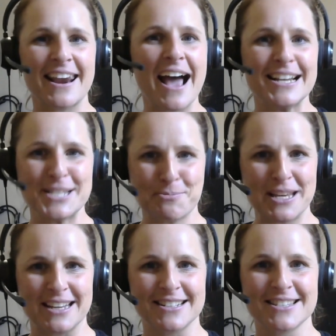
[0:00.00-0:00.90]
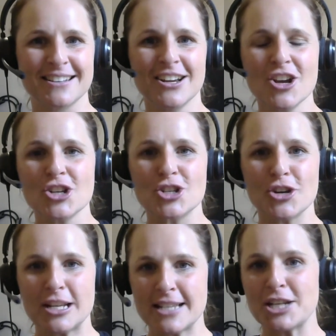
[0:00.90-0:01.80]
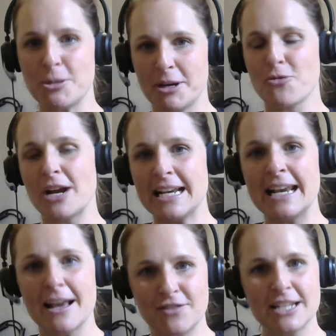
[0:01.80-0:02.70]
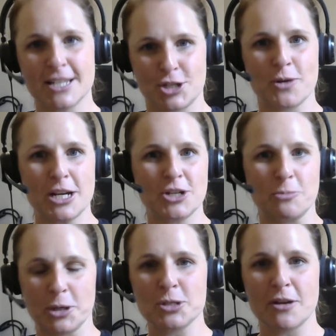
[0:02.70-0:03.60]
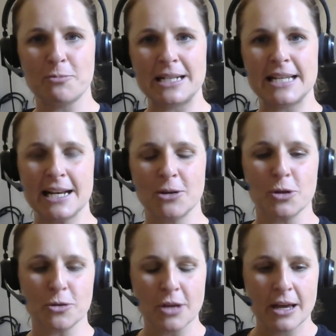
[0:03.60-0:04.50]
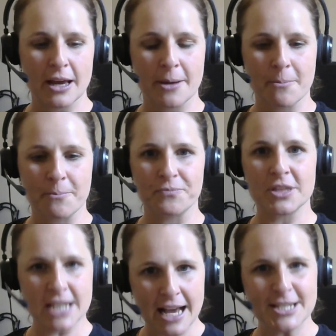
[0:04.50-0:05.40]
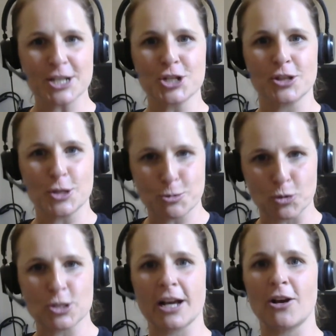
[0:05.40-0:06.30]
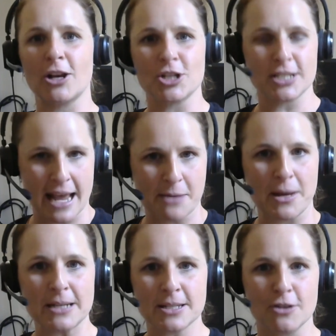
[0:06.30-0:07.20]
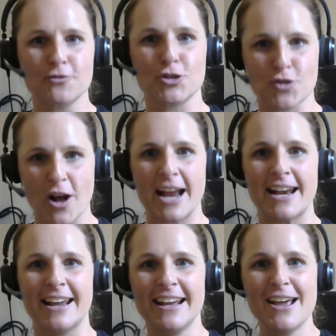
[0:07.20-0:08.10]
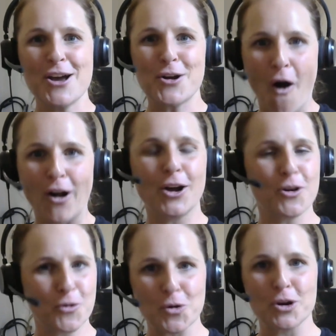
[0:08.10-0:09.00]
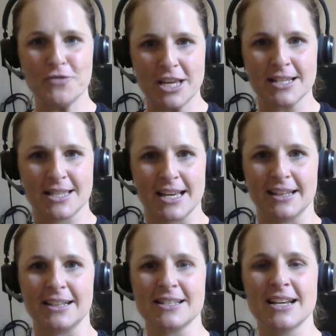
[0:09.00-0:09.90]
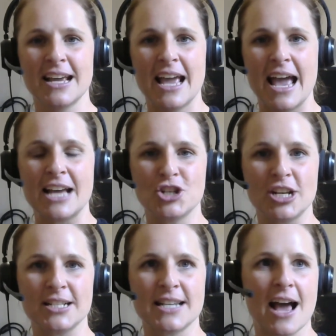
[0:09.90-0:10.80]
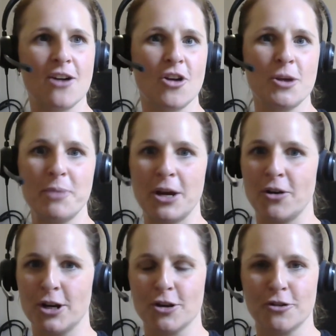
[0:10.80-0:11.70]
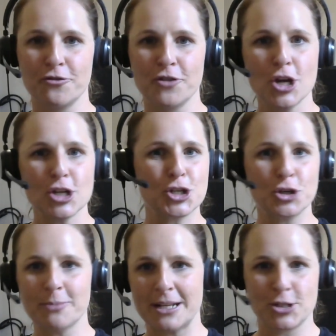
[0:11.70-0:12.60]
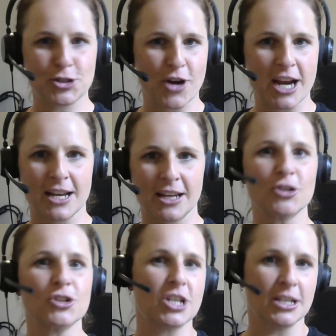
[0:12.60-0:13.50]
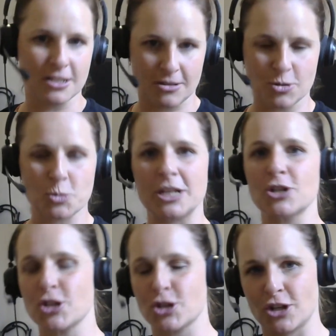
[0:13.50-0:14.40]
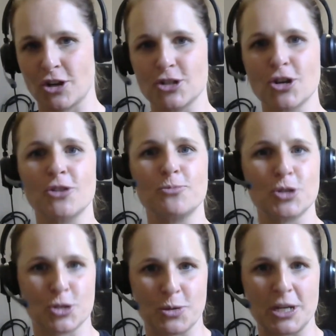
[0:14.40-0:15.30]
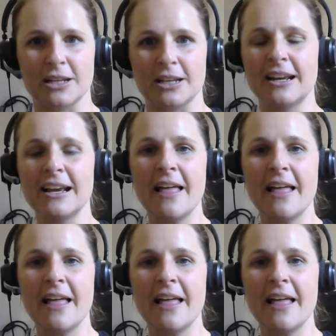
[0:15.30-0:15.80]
high speeds. So it's actually been a really lovely situation because I've been dealing with the dietitian, the sports psychologist, and myself to try and conquer all of these things. And she's now on a period of 2 months training because she's Swedish, so she goes home to Sweden.